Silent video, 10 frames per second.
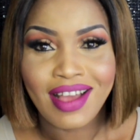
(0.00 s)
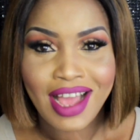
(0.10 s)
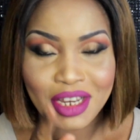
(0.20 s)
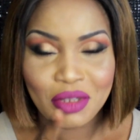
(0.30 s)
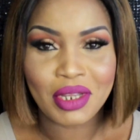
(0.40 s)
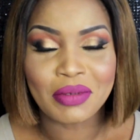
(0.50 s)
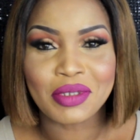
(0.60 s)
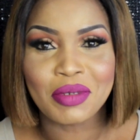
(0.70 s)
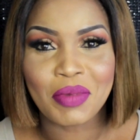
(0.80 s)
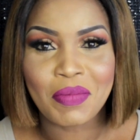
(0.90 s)
I knew that was
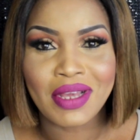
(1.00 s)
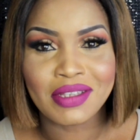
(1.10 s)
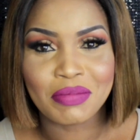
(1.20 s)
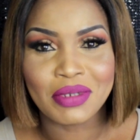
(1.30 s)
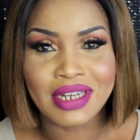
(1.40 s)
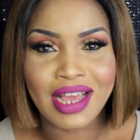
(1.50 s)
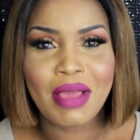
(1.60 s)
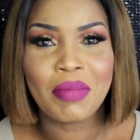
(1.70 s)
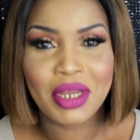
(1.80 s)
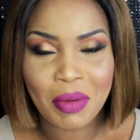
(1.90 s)
going to be my husband.
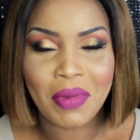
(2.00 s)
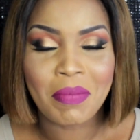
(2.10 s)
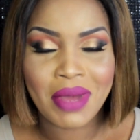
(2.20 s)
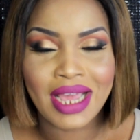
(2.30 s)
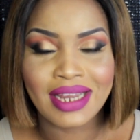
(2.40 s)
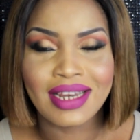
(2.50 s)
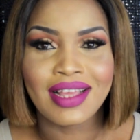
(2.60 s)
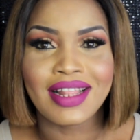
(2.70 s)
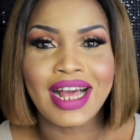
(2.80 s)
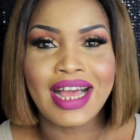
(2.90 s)
I made up my mind
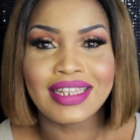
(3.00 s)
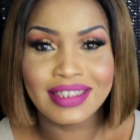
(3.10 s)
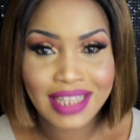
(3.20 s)
that